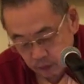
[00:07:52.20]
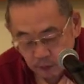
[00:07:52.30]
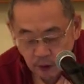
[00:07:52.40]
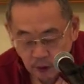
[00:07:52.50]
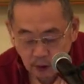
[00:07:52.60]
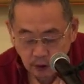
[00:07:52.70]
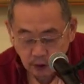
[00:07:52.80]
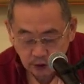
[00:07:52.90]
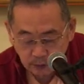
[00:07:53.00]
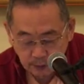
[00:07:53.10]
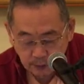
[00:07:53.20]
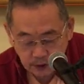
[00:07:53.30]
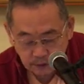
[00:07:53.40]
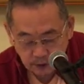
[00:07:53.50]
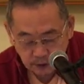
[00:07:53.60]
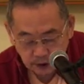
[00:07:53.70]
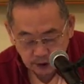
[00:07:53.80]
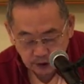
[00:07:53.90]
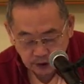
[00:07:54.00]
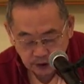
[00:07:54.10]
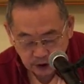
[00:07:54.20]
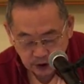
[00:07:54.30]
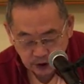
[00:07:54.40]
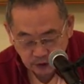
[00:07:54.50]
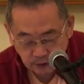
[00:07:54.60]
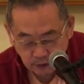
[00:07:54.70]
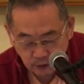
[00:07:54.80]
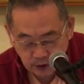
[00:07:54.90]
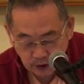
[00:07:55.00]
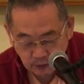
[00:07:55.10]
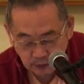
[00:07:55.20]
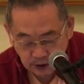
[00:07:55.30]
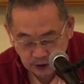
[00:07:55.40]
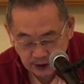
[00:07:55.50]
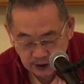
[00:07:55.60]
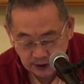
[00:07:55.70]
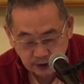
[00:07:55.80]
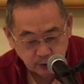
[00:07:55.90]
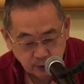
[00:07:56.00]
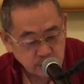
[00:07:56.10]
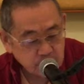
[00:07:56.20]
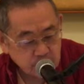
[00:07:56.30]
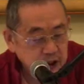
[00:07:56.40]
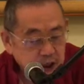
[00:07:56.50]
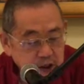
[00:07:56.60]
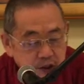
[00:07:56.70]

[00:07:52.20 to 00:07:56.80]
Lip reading: All the members of our Krishna consciousness movement, whether they be grihasthas or sannyasis,